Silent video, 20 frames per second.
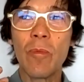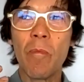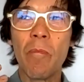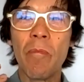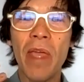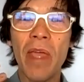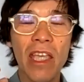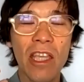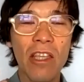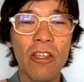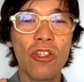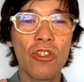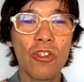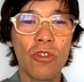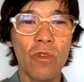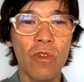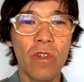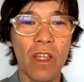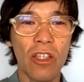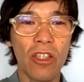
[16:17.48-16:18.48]
making
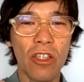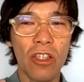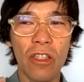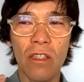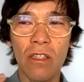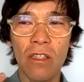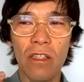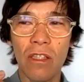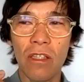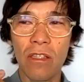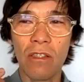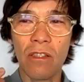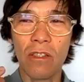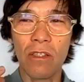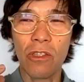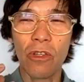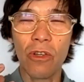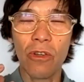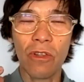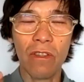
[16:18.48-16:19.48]
sure that she just
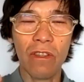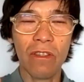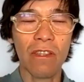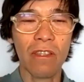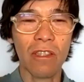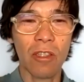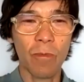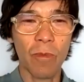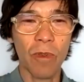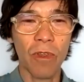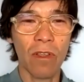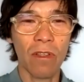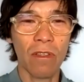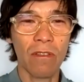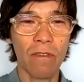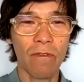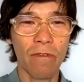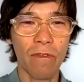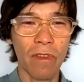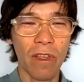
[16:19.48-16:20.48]
took this
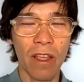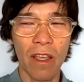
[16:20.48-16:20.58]
experience